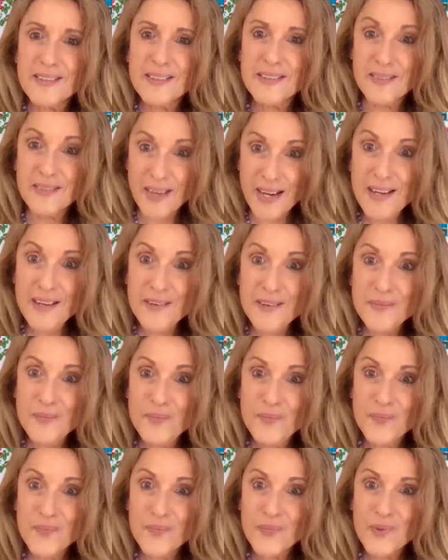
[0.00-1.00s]
right?
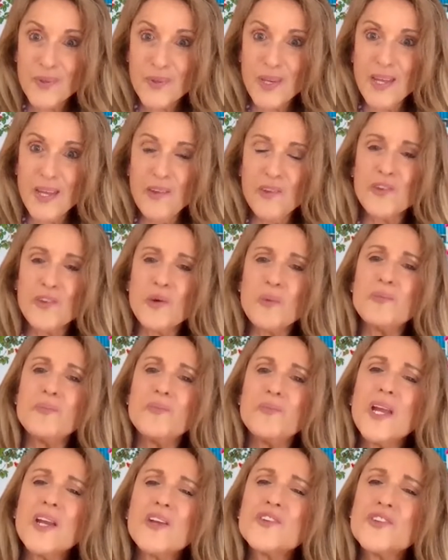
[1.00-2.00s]
Okay, so
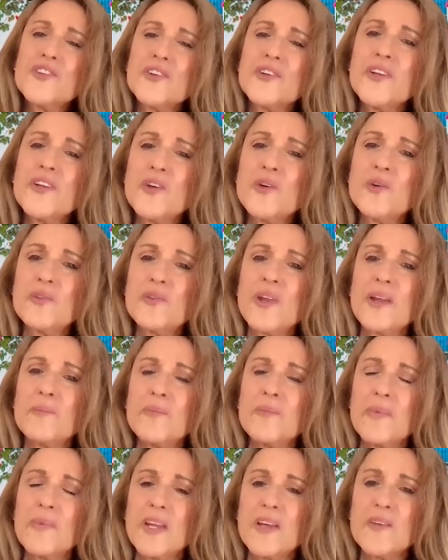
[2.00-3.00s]
make sure you
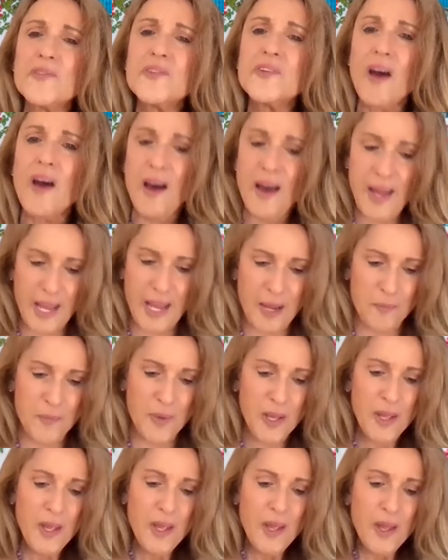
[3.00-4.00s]
give
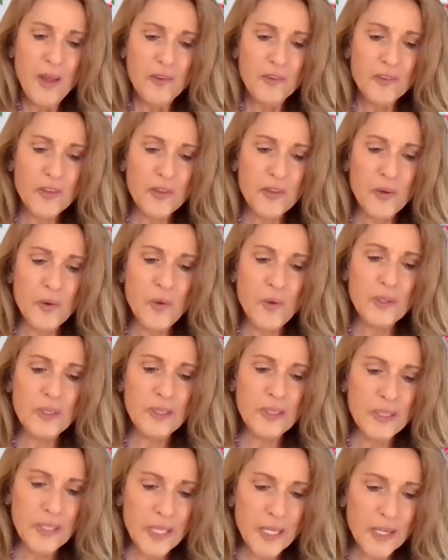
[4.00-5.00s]
time to
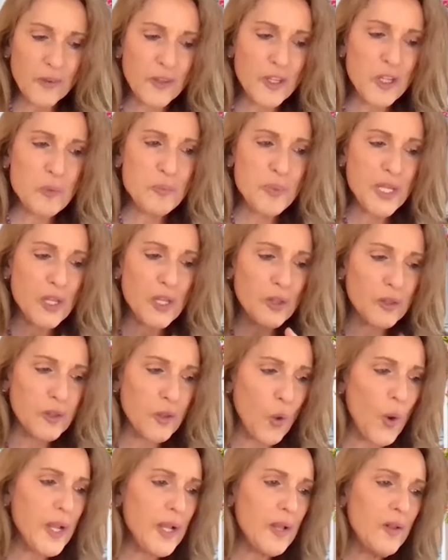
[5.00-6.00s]
literally be
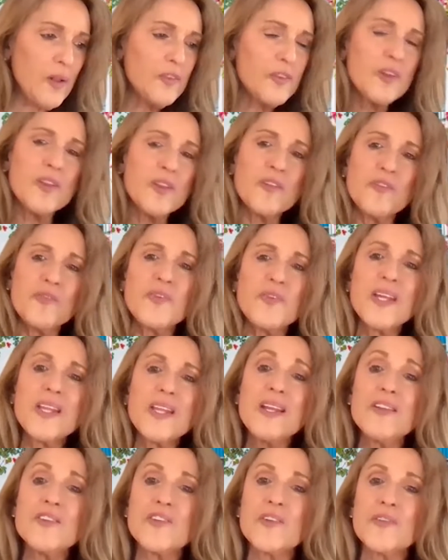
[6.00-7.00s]
loyal to the
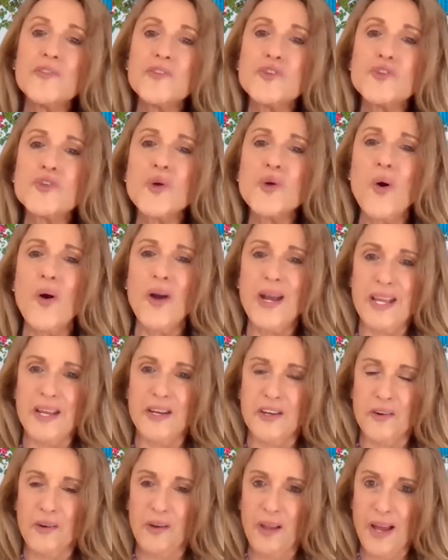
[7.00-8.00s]
feelings of joy in
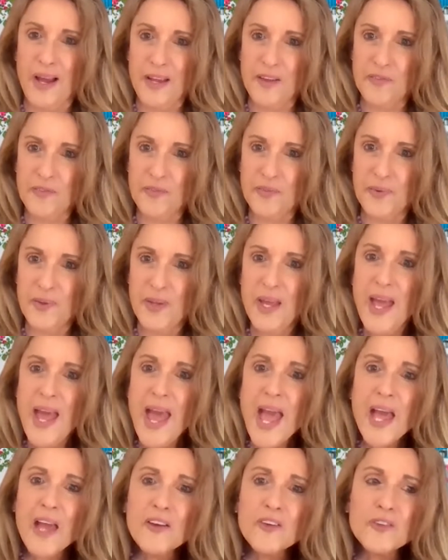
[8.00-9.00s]
your life
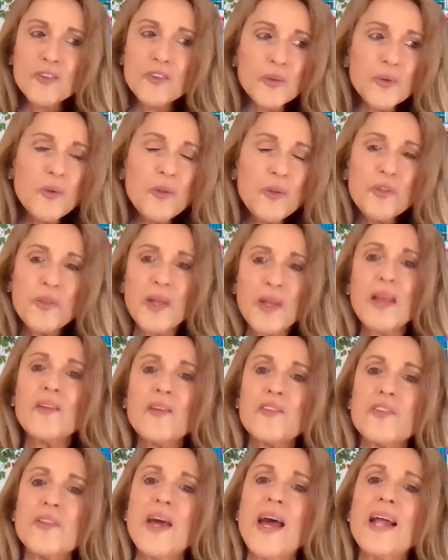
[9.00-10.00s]
and do
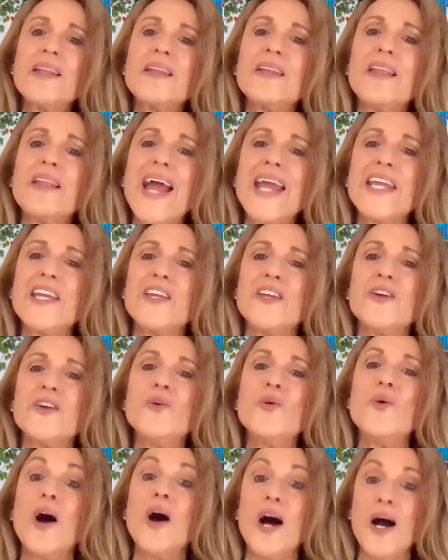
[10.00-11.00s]
things that light
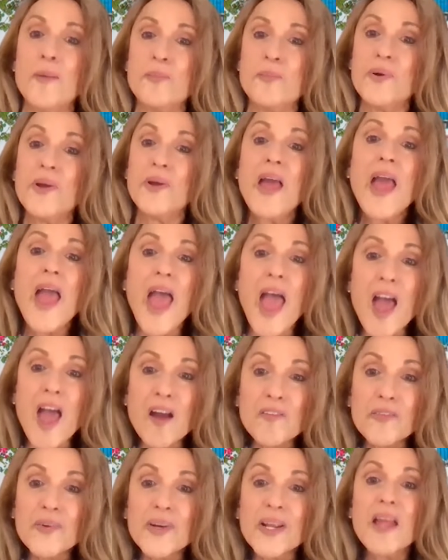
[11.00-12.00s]
you up
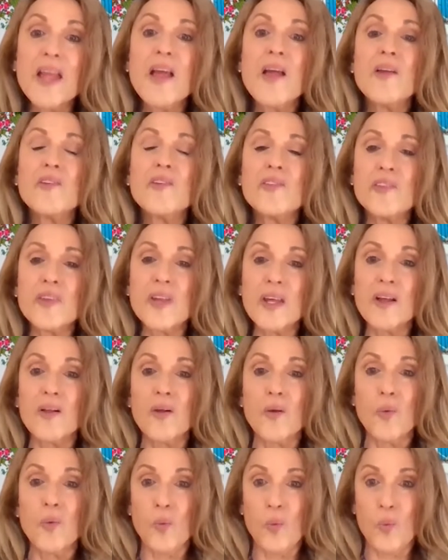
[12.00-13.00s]
every
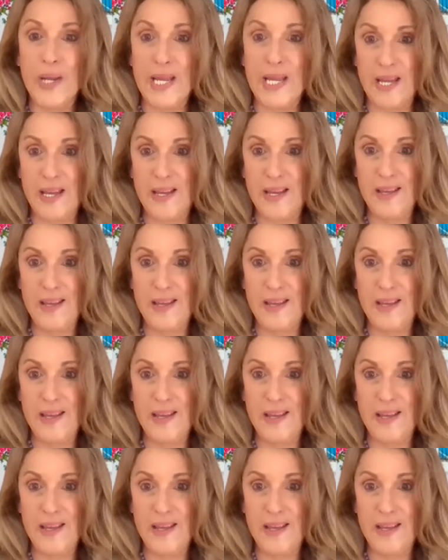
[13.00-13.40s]
single week.